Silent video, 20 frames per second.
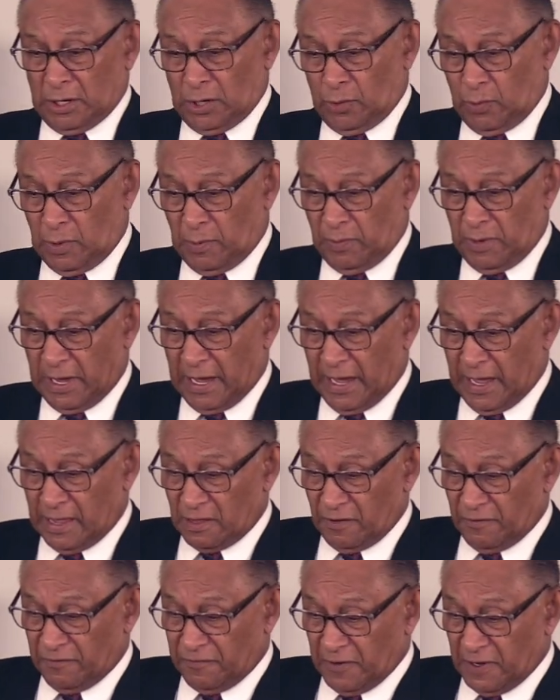we began
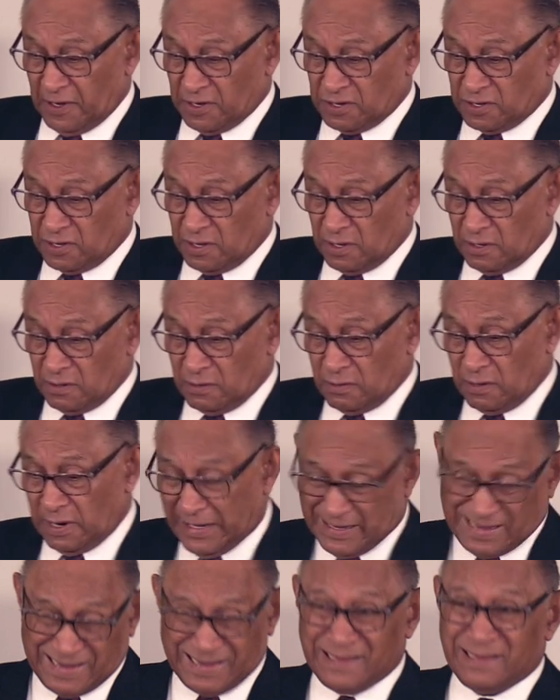the first
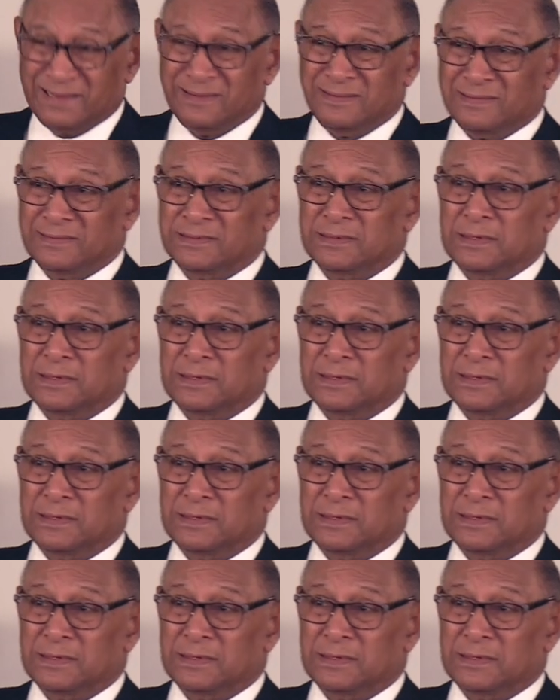lesson